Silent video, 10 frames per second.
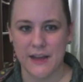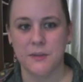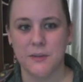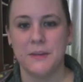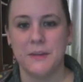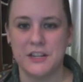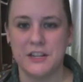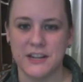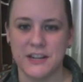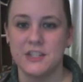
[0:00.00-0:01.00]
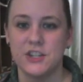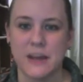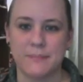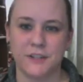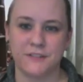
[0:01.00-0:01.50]
So we're going to be in Genesis
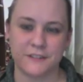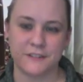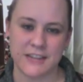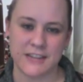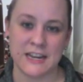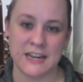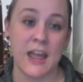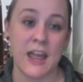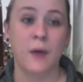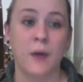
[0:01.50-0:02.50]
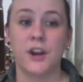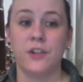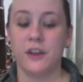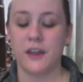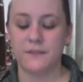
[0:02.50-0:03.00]
chapter 15, and we're going
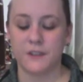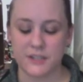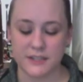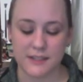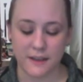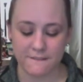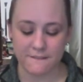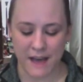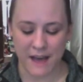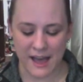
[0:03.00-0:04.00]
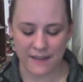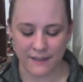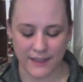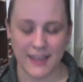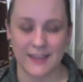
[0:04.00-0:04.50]
to look at verses
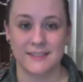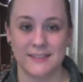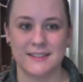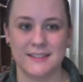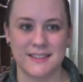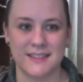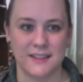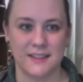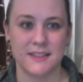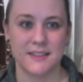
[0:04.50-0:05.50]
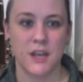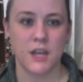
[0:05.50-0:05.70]
5 and 6.